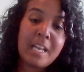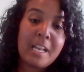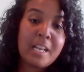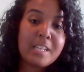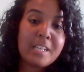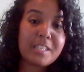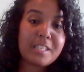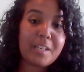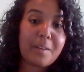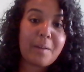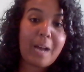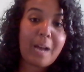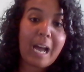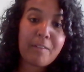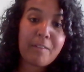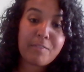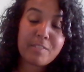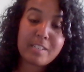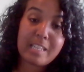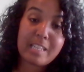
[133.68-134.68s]
So
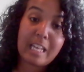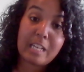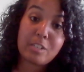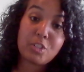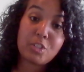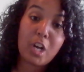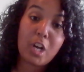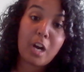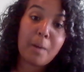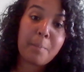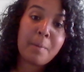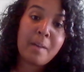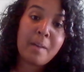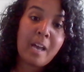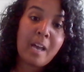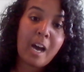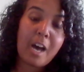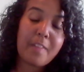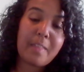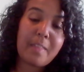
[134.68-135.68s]
after that job,
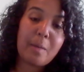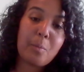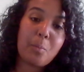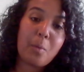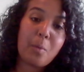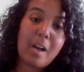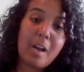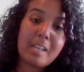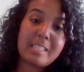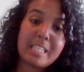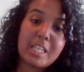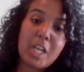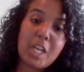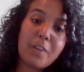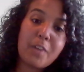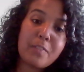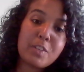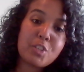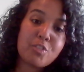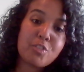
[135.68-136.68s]
I then worked in
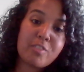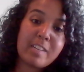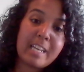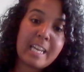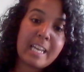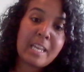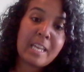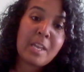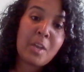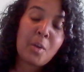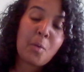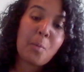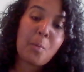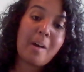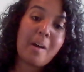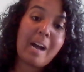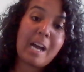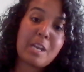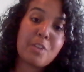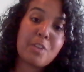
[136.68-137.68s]
Coventry, where I
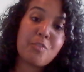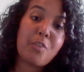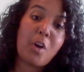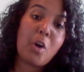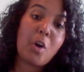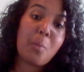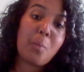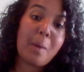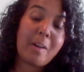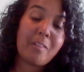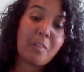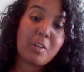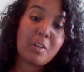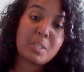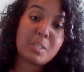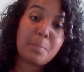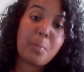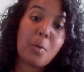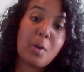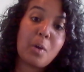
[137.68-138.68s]
had a role where I
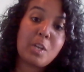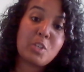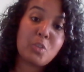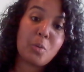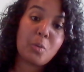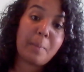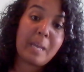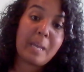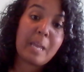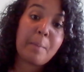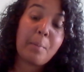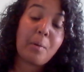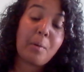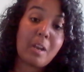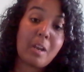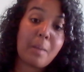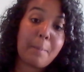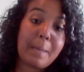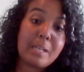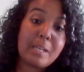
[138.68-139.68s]
supported young people and I
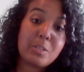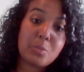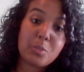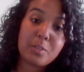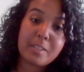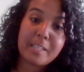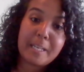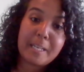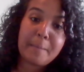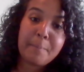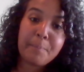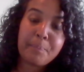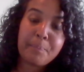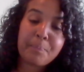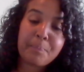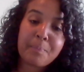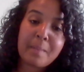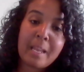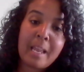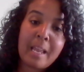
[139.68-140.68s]
mentored them.
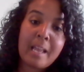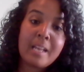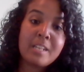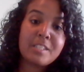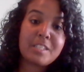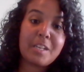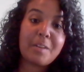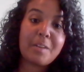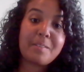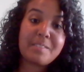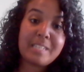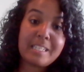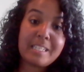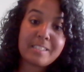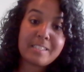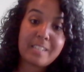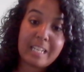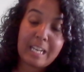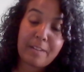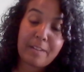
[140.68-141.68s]
So since
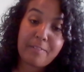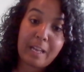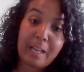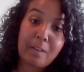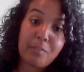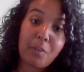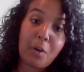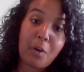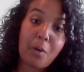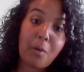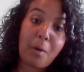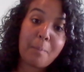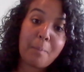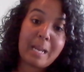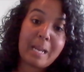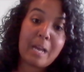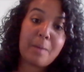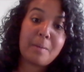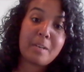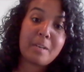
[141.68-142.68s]
I left that role, I'm
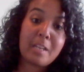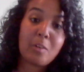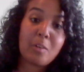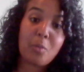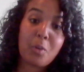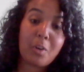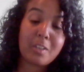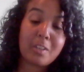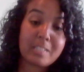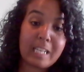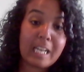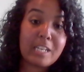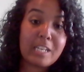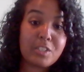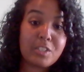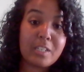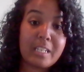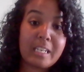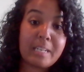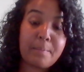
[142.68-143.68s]
now in an
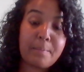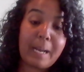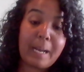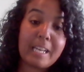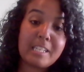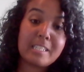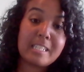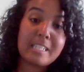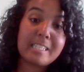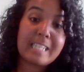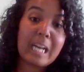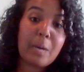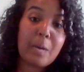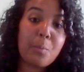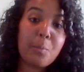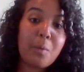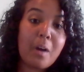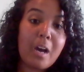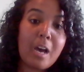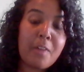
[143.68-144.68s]
organisation based in
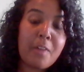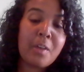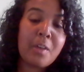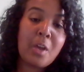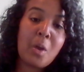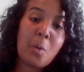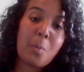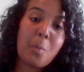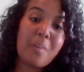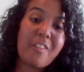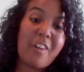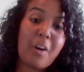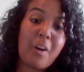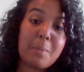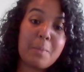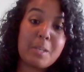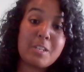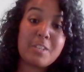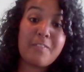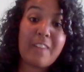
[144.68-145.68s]
Tamworth, where I'm the
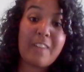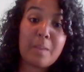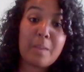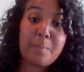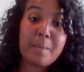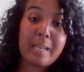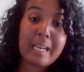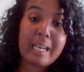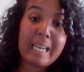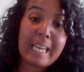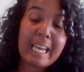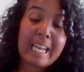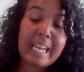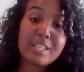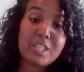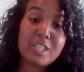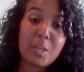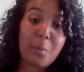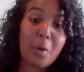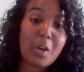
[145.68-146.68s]
development lead.
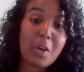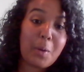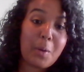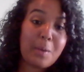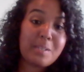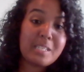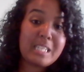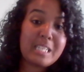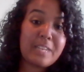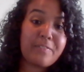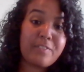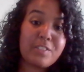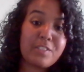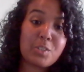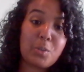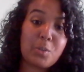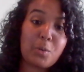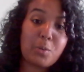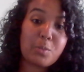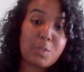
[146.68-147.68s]
So I'll go into different
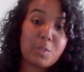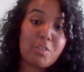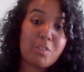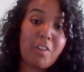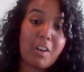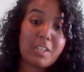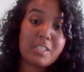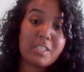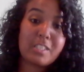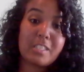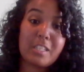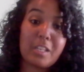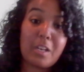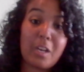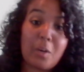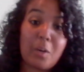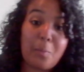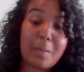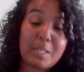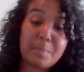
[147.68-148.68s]
schools across the
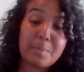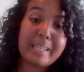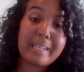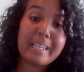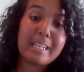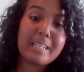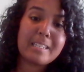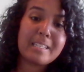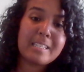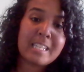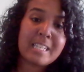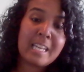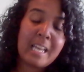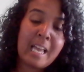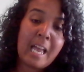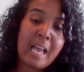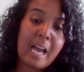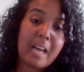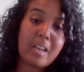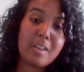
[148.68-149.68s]
West Midlands,
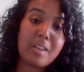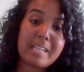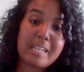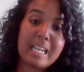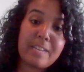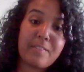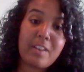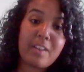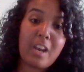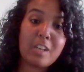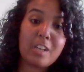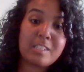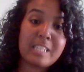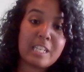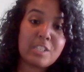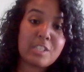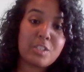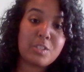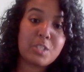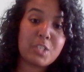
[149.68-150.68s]
and I deliver a lot of
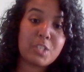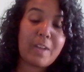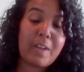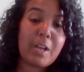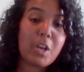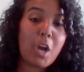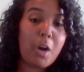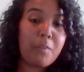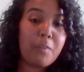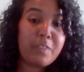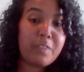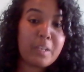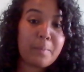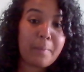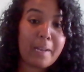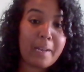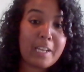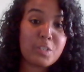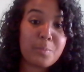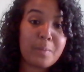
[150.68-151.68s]
sessions around conflict
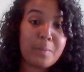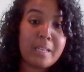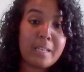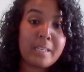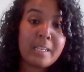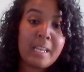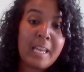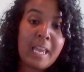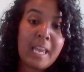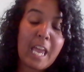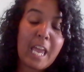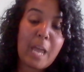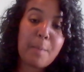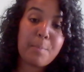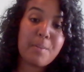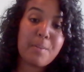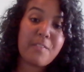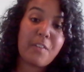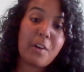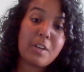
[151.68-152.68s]
management,
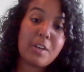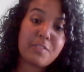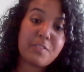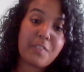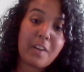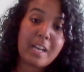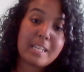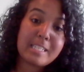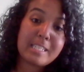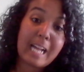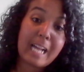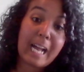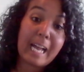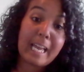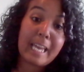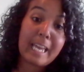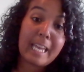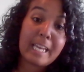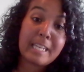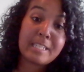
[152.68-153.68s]
improvised first
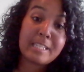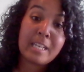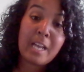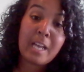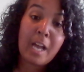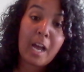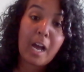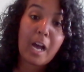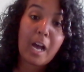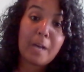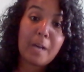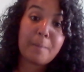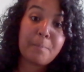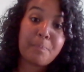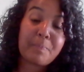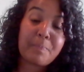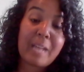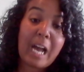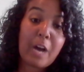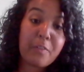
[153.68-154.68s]
aid,
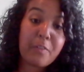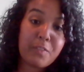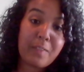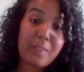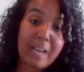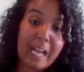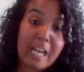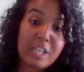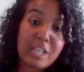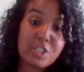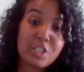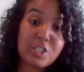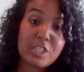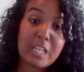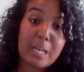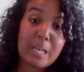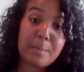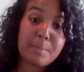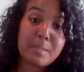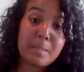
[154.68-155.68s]
healthy
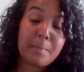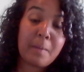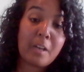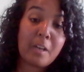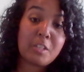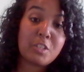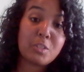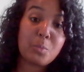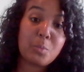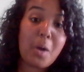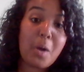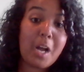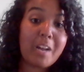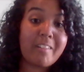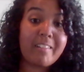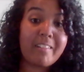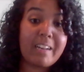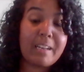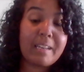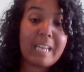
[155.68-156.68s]
relationships. I do some work
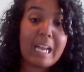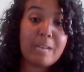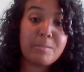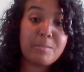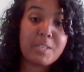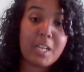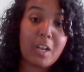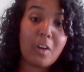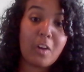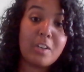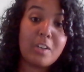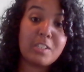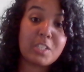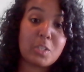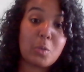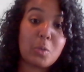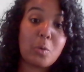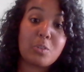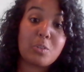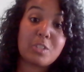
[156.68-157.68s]
around county lines and
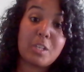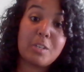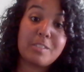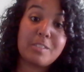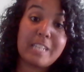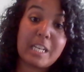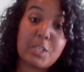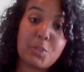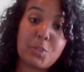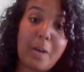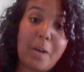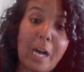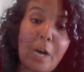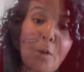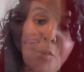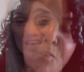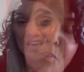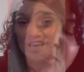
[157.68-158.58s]
also sexual health.